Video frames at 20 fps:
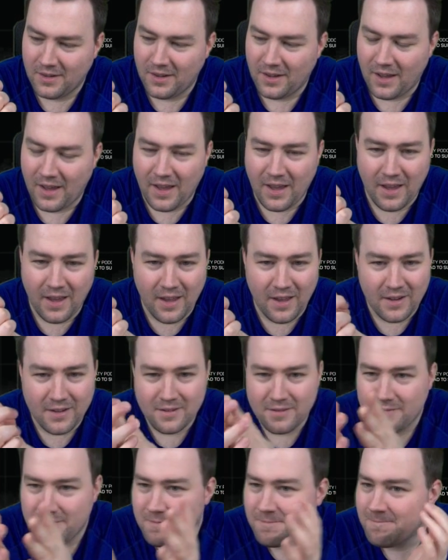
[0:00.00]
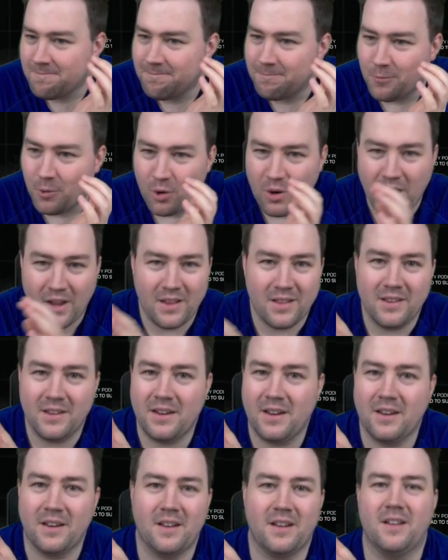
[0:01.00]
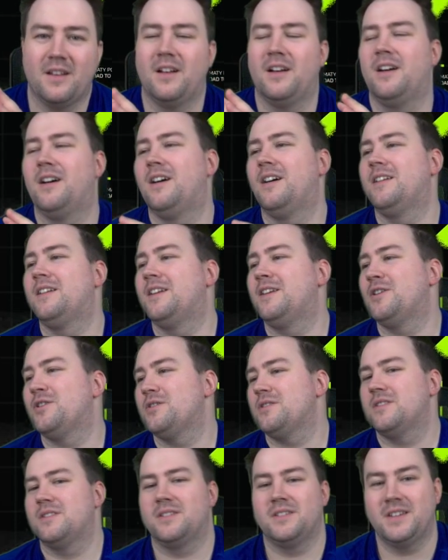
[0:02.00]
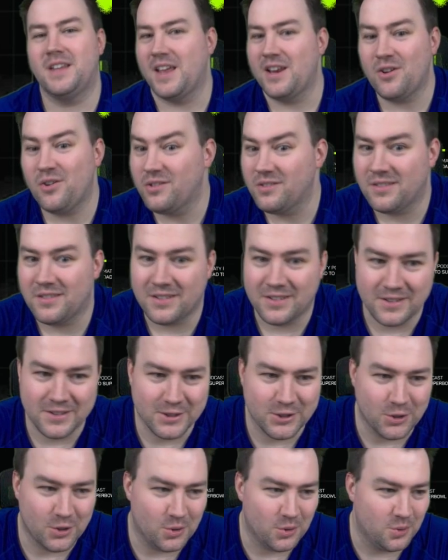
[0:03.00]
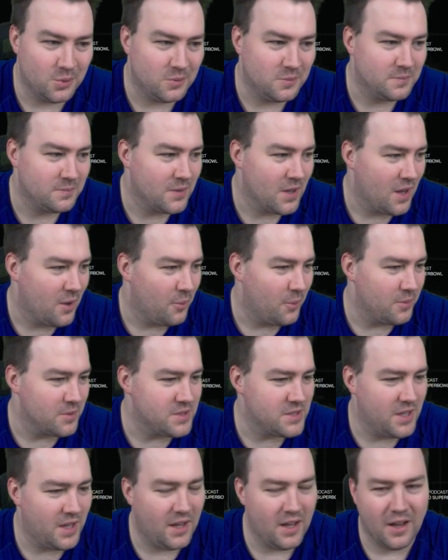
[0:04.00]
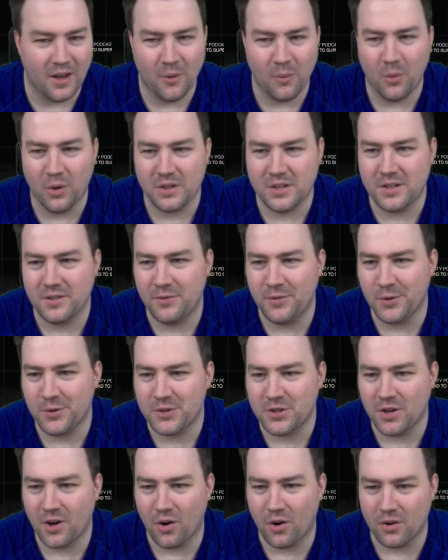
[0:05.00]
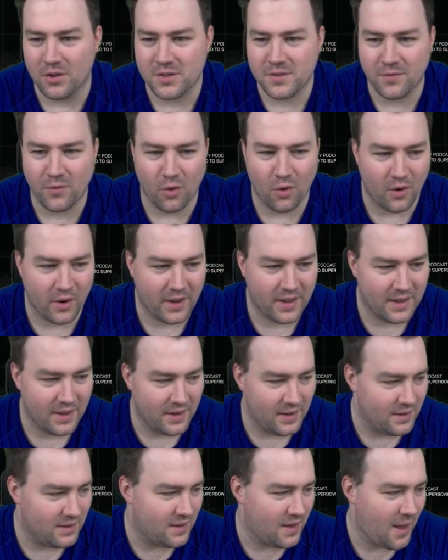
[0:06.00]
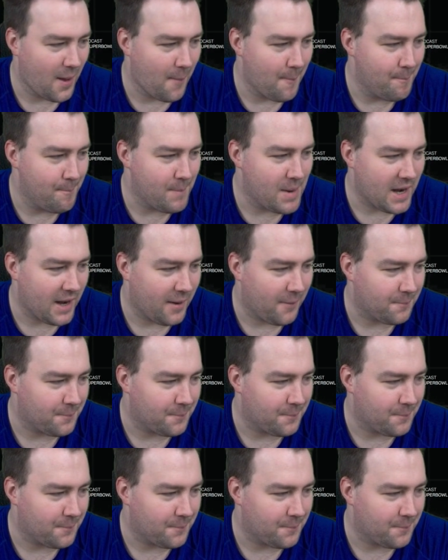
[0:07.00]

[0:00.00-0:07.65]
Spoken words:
And more likely than not, they don't. So we will see what the future holds for Kenneth Murray.